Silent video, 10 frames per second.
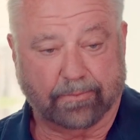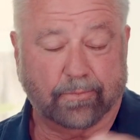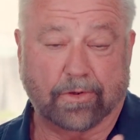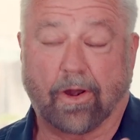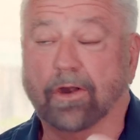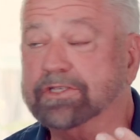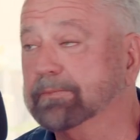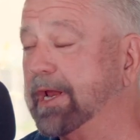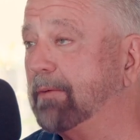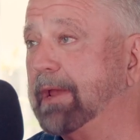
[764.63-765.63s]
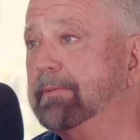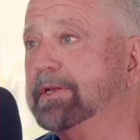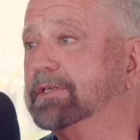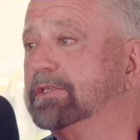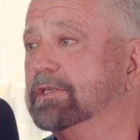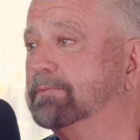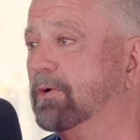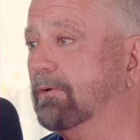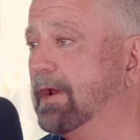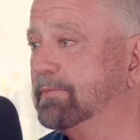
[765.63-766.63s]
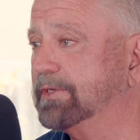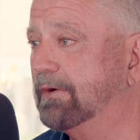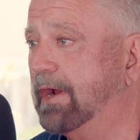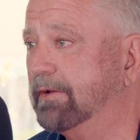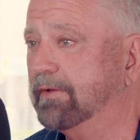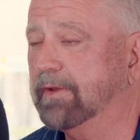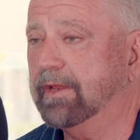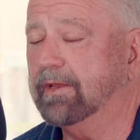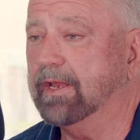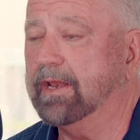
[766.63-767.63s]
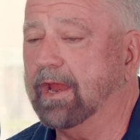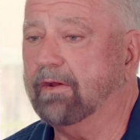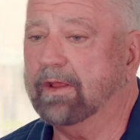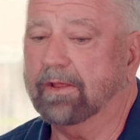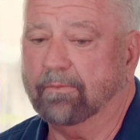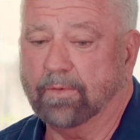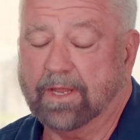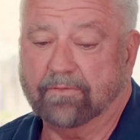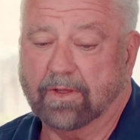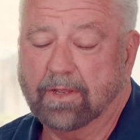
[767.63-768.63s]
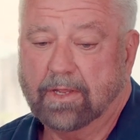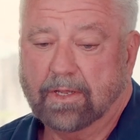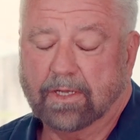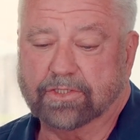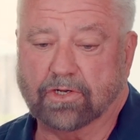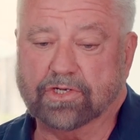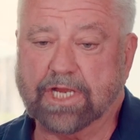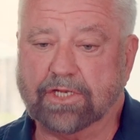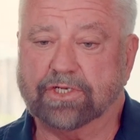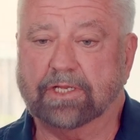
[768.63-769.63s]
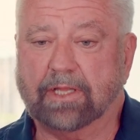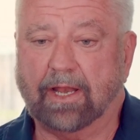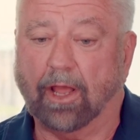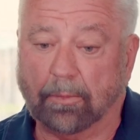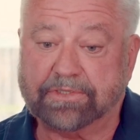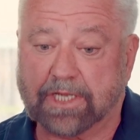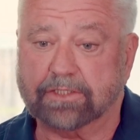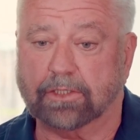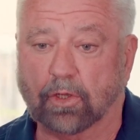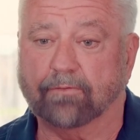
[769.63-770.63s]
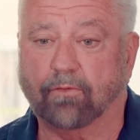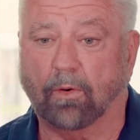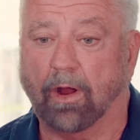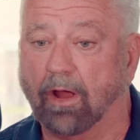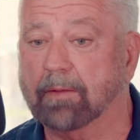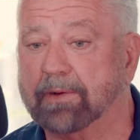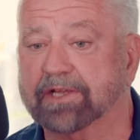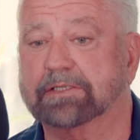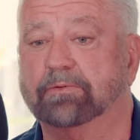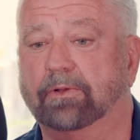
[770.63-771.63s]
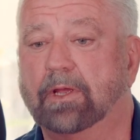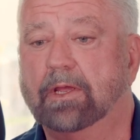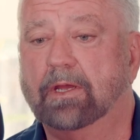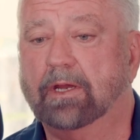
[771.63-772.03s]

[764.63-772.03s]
There are some down payment assistance programs that are out in the area, and we have a search engine that helps us look for all the possible